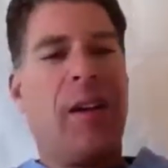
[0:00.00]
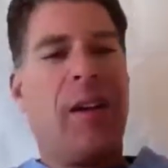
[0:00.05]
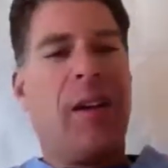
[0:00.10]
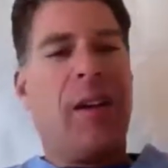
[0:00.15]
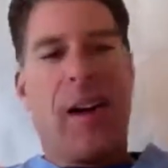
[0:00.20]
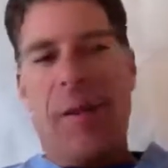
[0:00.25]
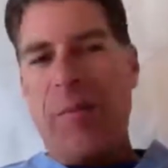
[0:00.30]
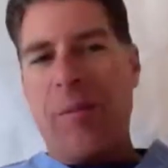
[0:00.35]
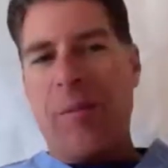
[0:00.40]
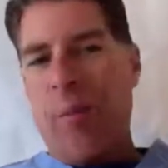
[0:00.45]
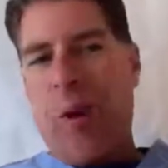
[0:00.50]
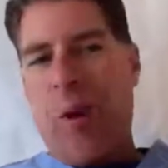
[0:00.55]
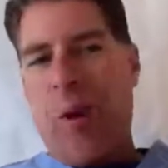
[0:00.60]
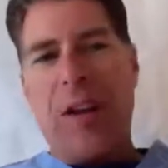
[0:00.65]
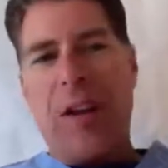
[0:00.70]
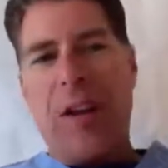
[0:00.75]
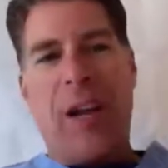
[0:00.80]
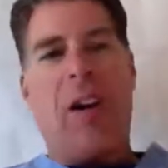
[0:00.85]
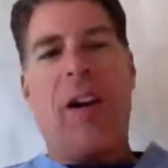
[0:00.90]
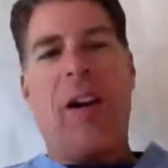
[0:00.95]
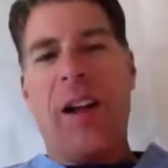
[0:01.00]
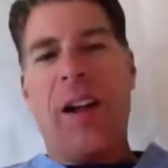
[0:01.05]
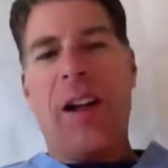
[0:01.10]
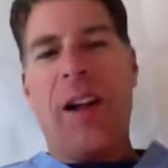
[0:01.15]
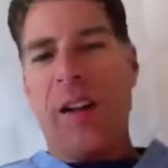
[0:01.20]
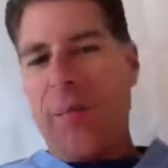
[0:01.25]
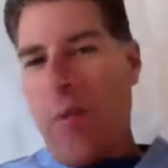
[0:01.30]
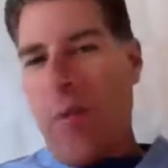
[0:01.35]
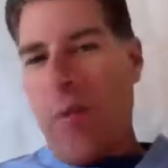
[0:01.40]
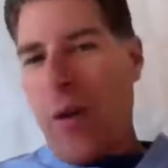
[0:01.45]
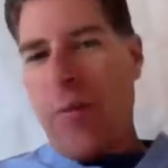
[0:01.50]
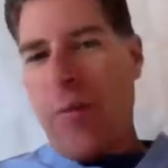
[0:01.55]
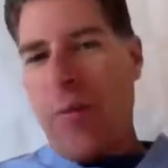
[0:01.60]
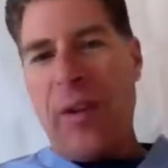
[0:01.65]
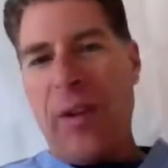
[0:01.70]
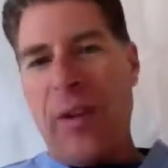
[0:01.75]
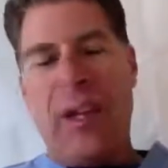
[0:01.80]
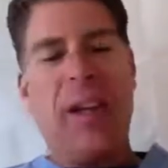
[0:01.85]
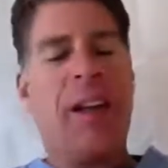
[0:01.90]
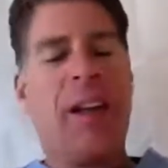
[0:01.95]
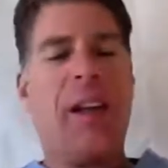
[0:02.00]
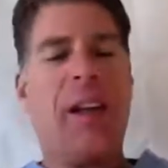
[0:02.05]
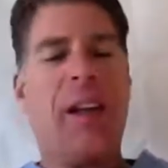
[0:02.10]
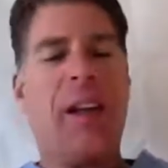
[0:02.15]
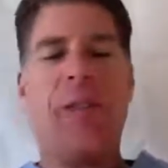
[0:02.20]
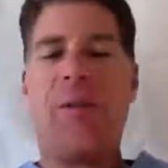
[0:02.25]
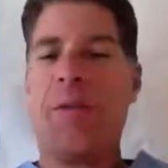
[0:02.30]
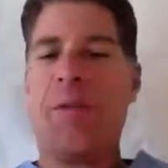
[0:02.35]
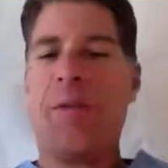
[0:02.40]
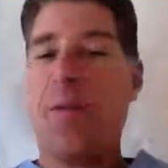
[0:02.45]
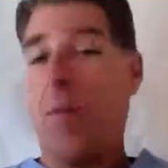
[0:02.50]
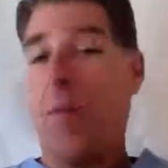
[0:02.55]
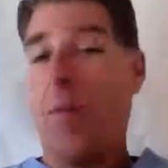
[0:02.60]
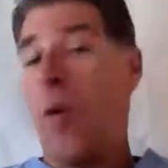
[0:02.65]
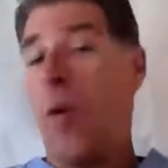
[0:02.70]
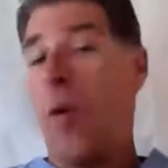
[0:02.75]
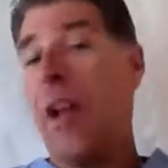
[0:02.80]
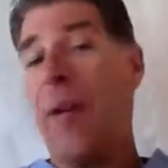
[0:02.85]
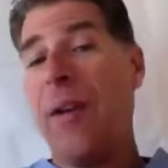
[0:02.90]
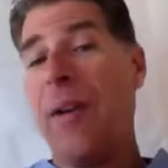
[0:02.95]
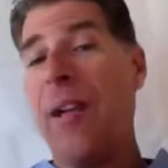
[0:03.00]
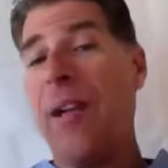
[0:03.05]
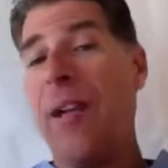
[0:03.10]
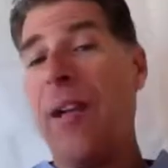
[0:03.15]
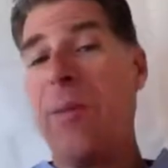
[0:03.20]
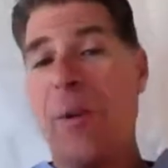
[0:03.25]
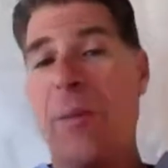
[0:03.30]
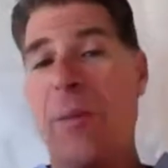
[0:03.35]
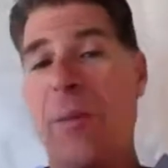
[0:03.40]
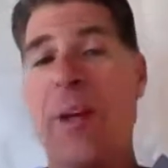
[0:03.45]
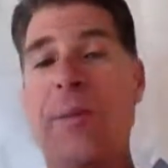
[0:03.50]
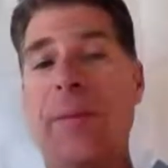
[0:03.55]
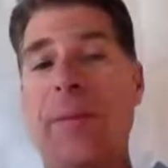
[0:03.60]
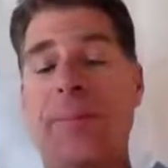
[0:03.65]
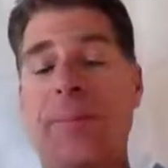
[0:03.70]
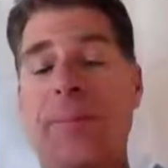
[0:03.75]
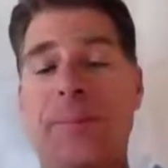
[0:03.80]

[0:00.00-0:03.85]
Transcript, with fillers: uh, more caring, more affiliative, more loving, if you will.